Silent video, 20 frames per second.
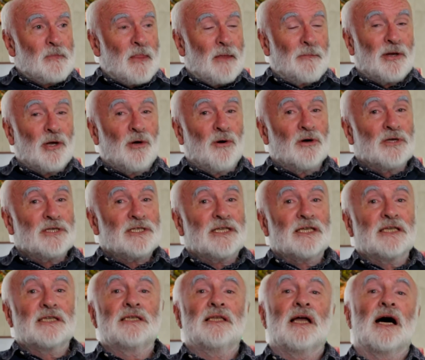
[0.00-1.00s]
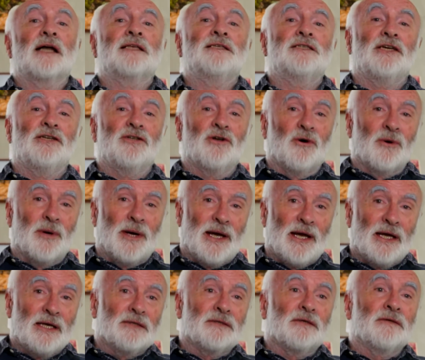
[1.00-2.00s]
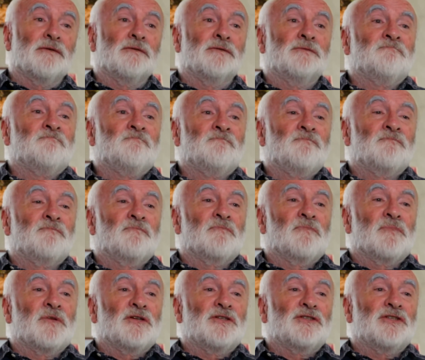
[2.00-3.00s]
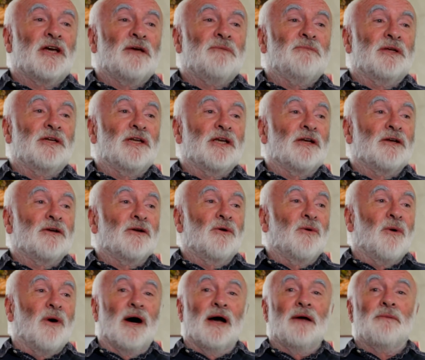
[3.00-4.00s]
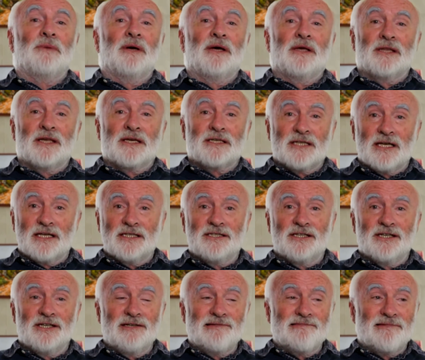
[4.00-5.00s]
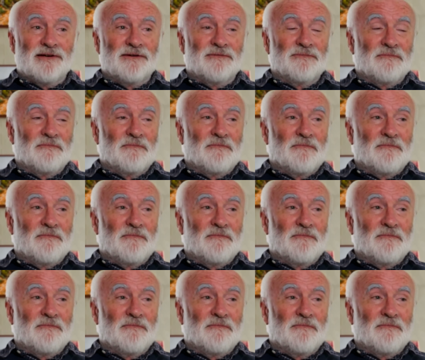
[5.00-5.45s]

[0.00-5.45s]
I've been going since 1908. Shame they didn't quite make their centenary.